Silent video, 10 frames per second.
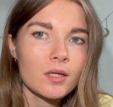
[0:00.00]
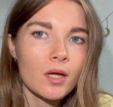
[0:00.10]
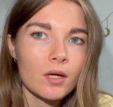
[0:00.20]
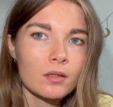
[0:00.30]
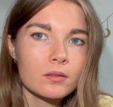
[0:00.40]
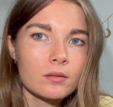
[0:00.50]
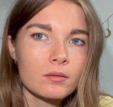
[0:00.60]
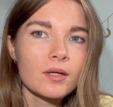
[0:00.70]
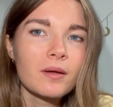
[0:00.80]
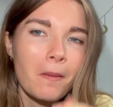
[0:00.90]

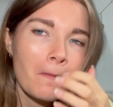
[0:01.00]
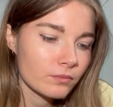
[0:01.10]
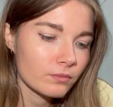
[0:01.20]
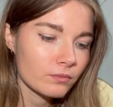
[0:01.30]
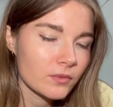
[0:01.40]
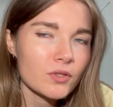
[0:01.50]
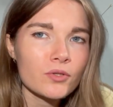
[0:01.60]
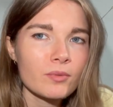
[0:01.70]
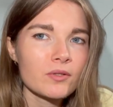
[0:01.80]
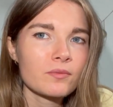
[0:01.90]
It also
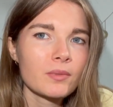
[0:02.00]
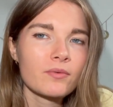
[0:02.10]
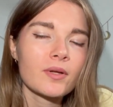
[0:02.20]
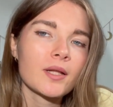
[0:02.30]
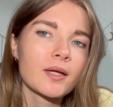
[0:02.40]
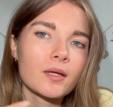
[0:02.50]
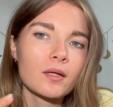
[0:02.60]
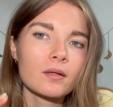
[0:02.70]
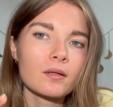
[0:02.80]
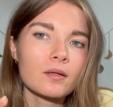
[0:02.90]
makes me feel like